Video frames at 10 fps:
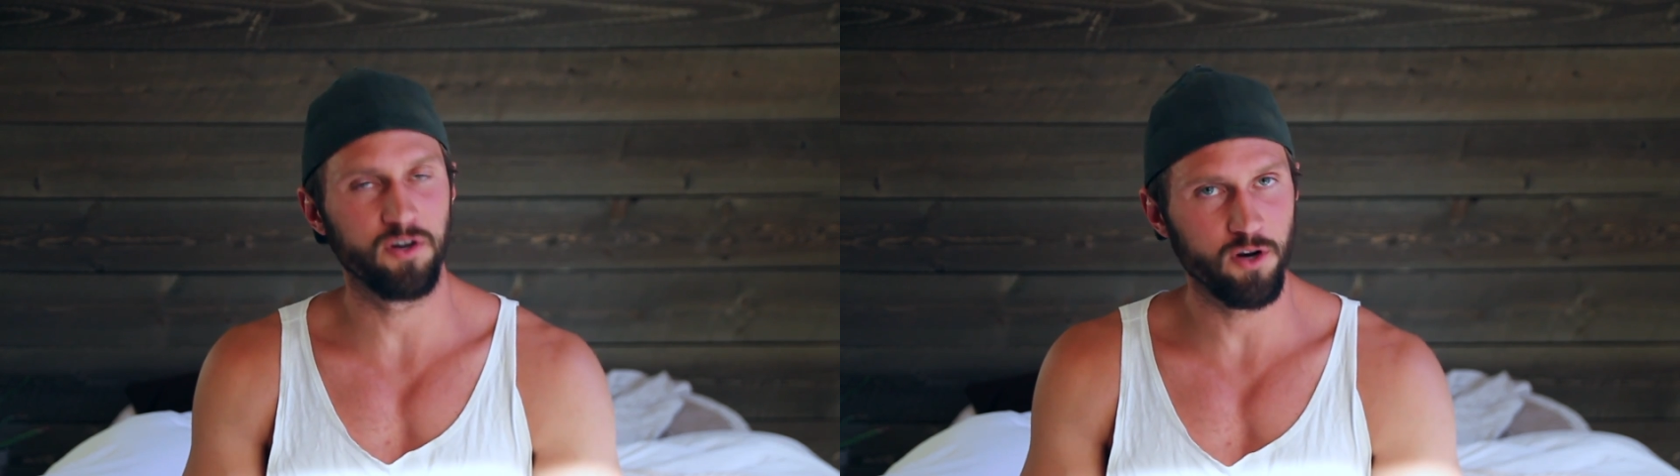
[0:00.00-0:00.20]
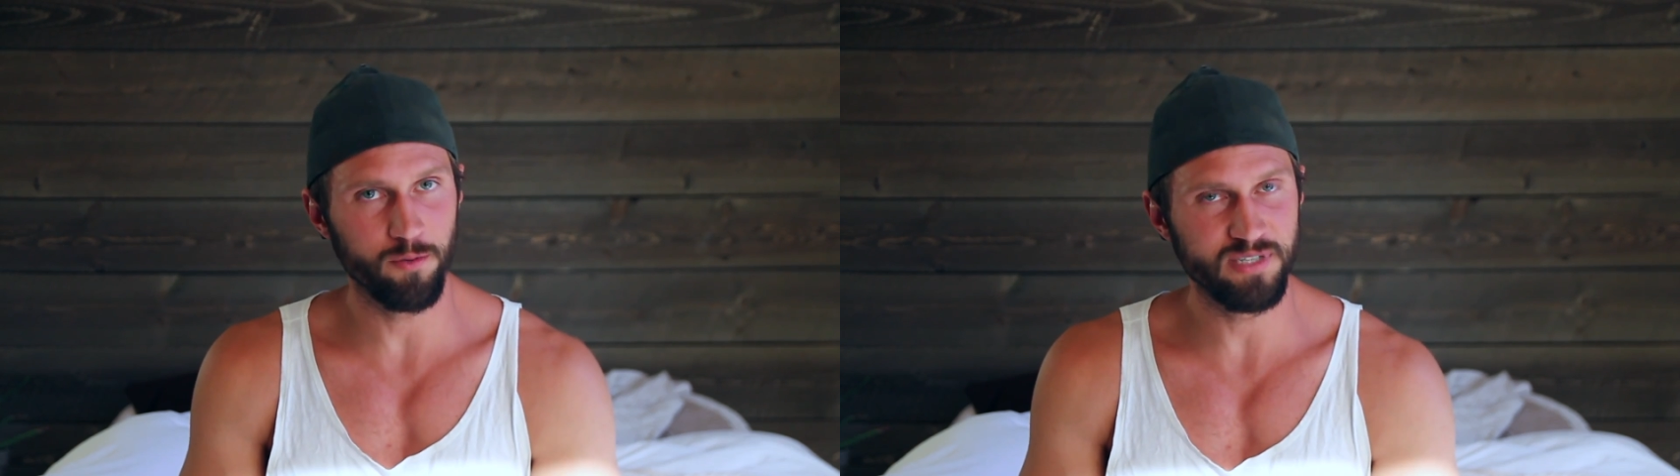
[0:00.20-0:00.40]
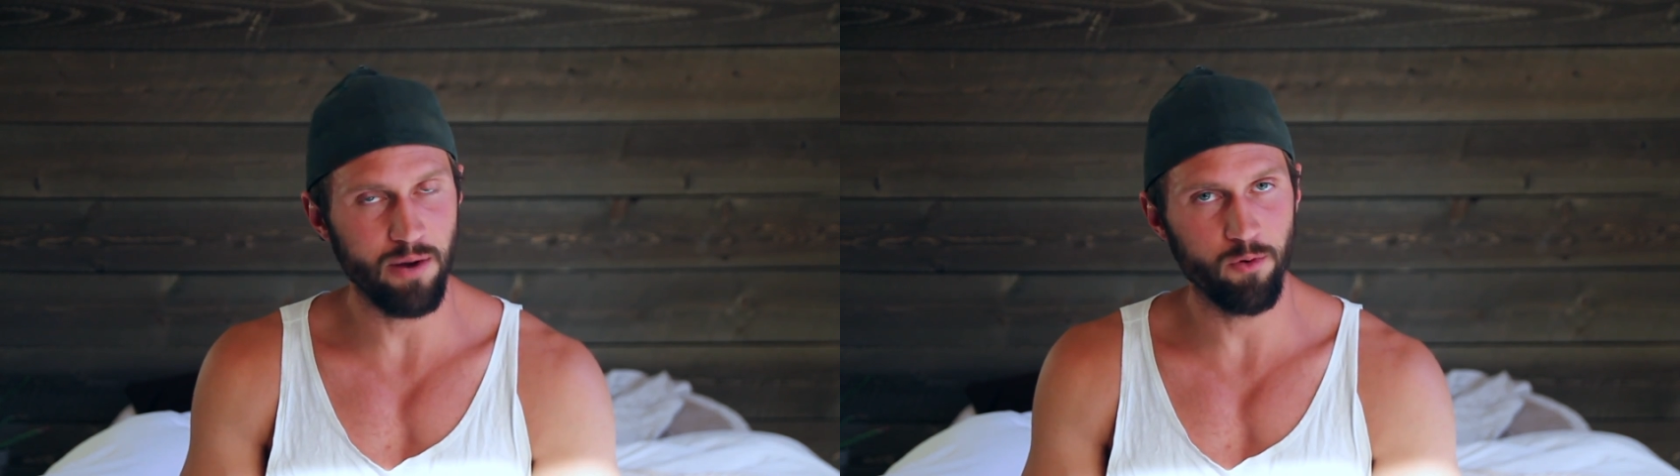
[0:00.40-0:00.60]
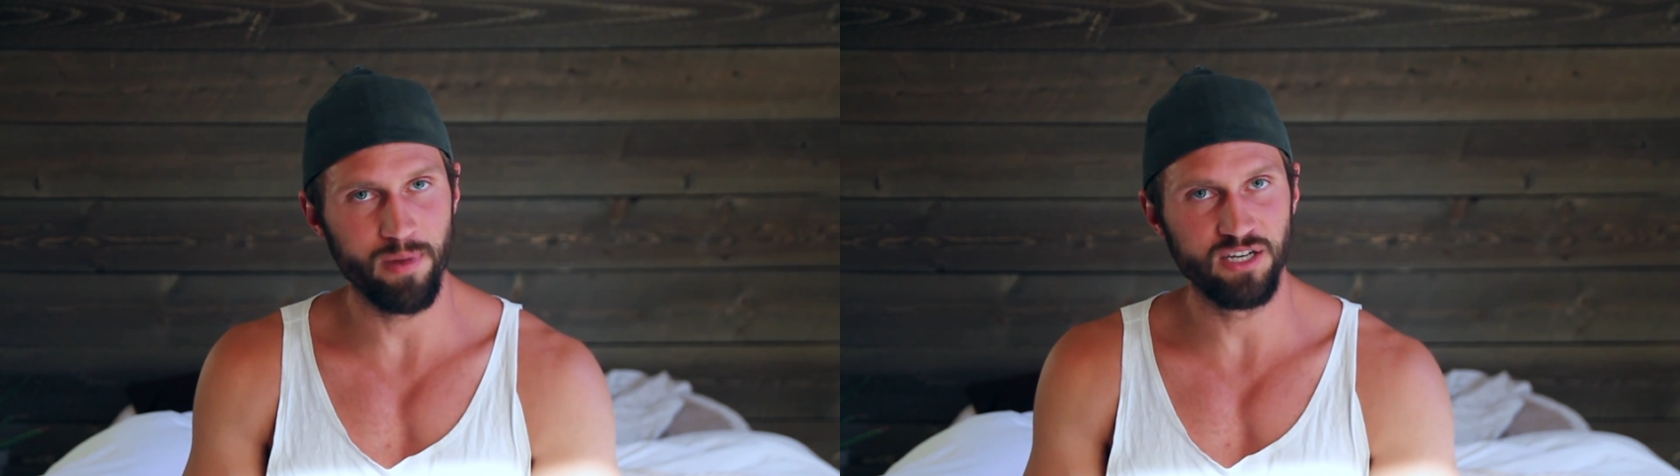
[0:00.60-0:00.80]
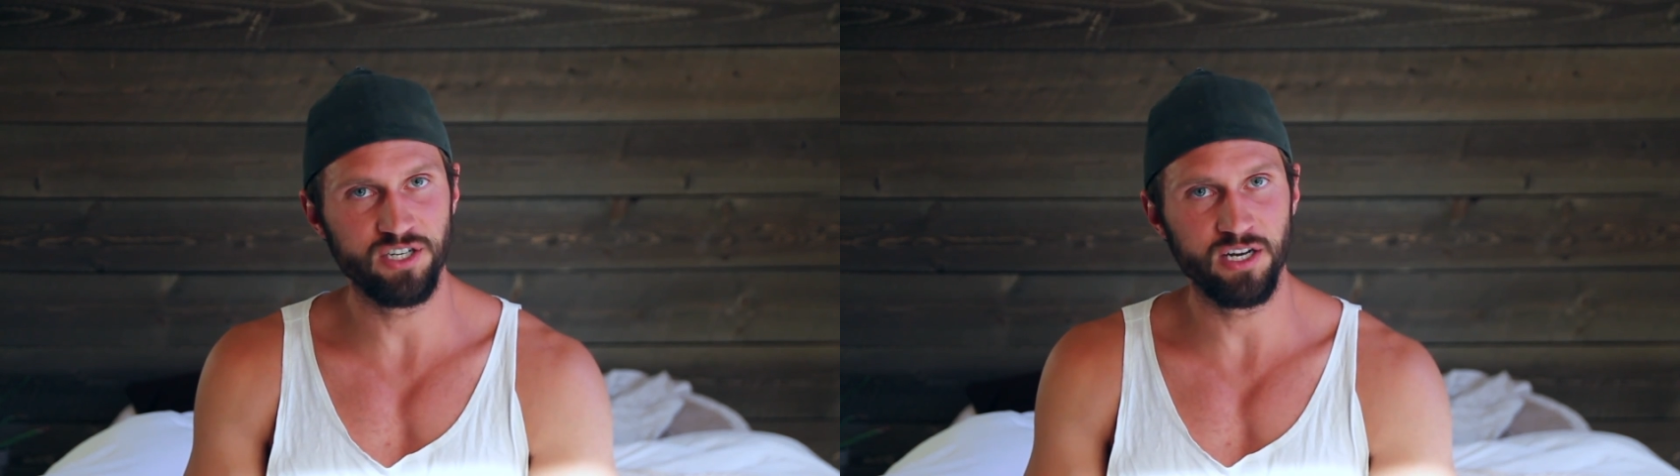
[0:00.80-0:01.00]
herbs that were
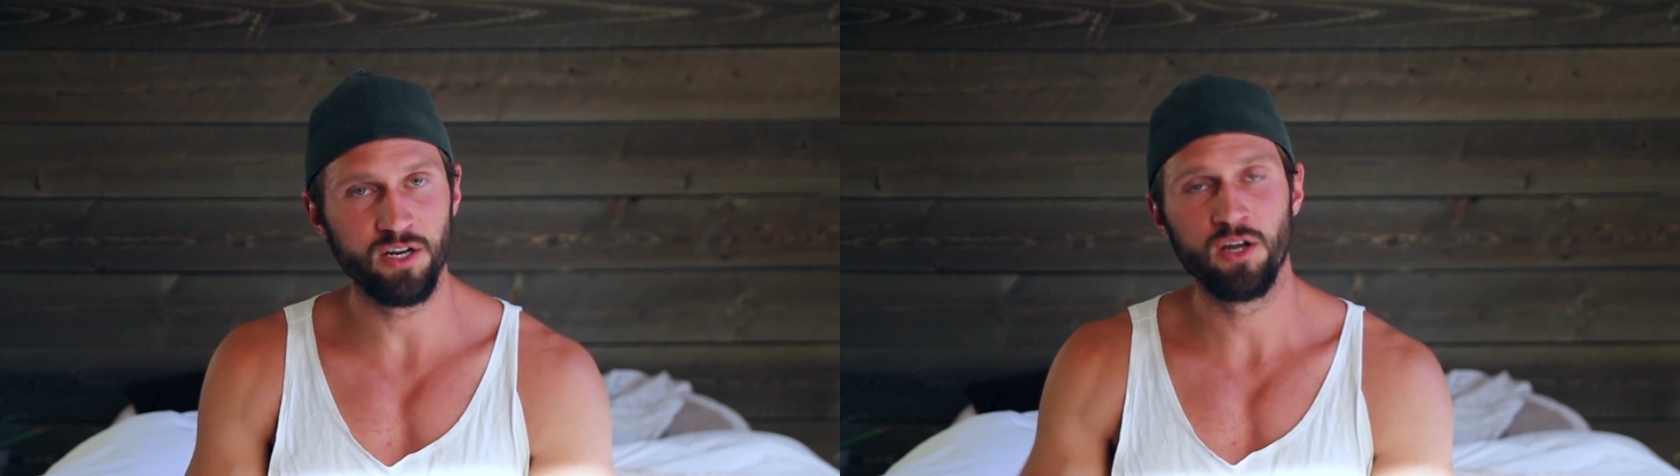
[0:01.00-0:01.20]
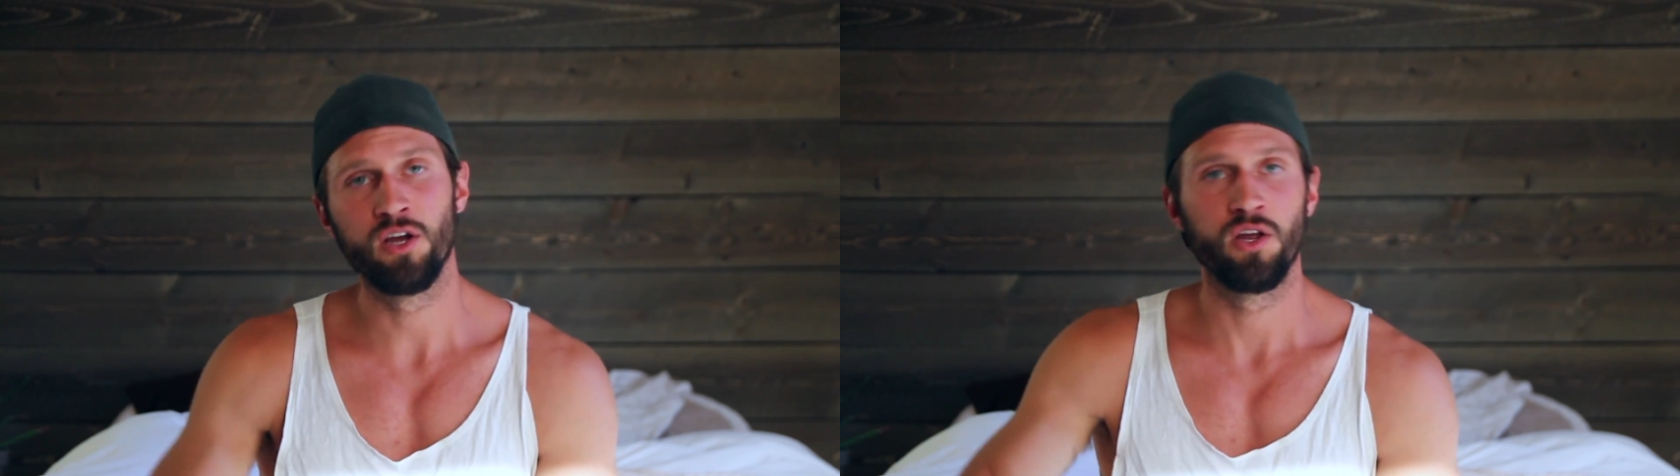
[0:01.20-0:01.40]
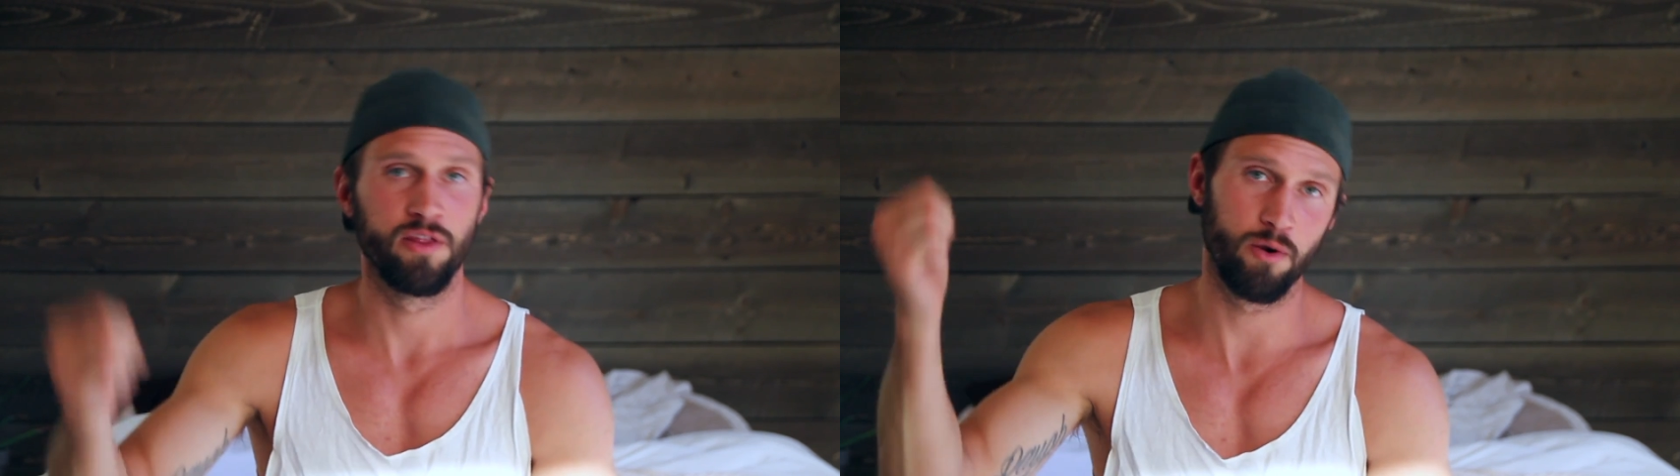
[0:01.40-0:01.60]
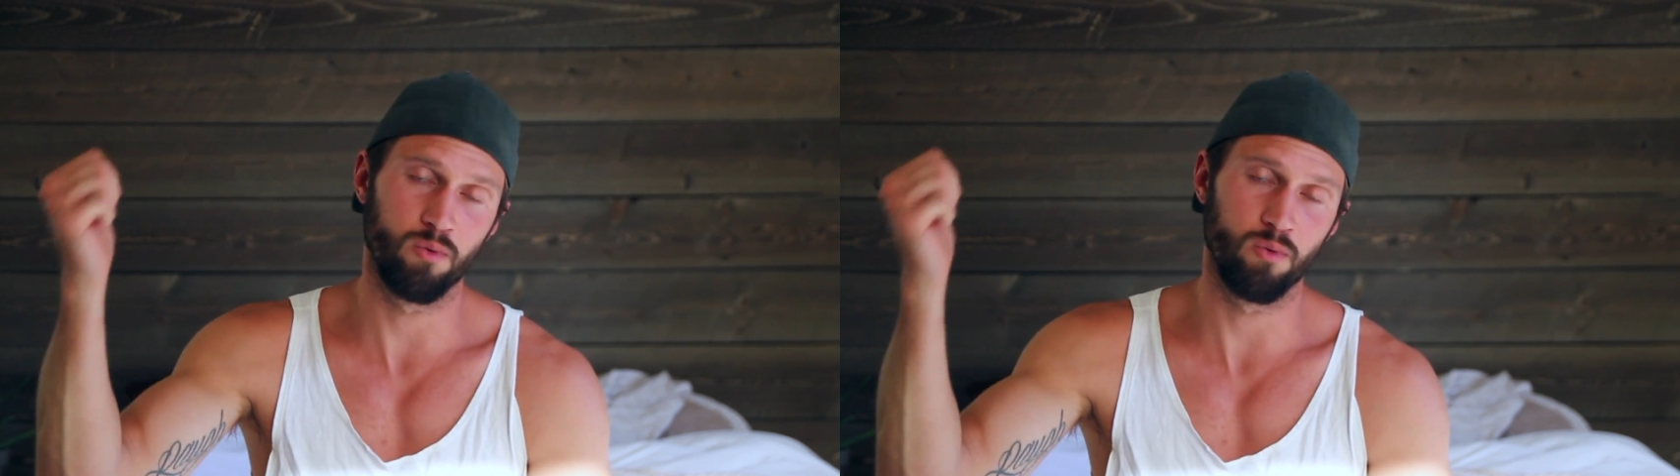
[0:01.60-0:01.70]
mentioned, there